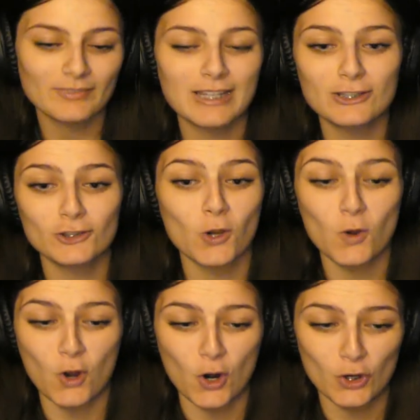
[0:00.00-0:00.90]
it's so
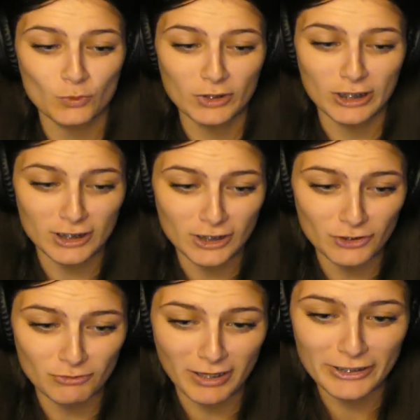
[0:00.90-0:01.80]
hard with the
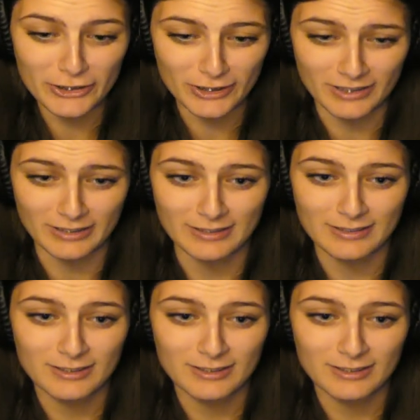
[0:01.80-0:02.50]
situation.